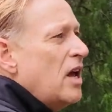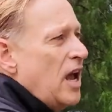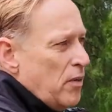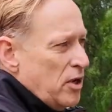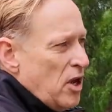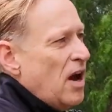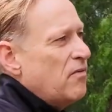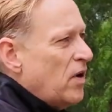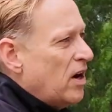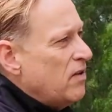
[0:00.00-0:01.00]
and when you have
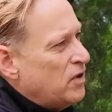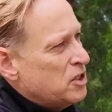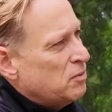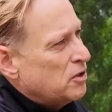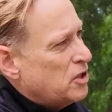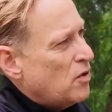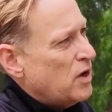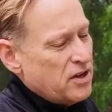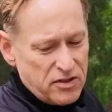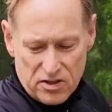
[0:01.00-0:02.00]
very visible
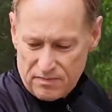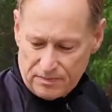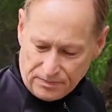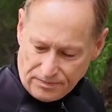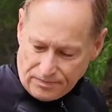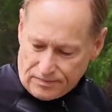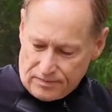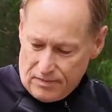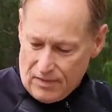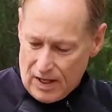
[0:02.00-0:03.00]
toenails,
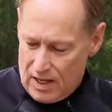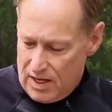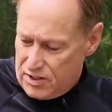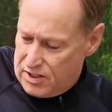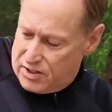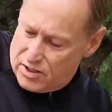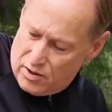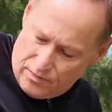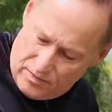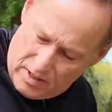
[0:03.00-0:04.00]
easy to do.